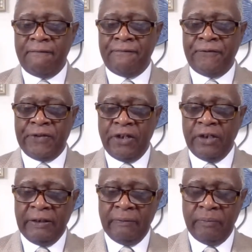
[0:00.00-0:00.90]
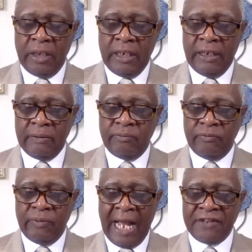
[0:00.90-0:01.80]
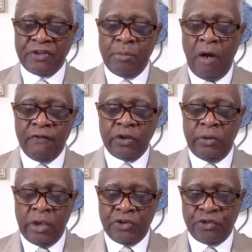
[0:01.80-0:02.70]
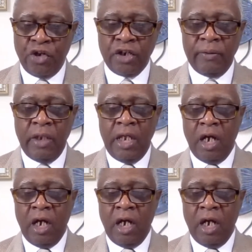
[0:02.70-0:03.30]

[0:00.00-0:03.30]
selling ice cream off a truck,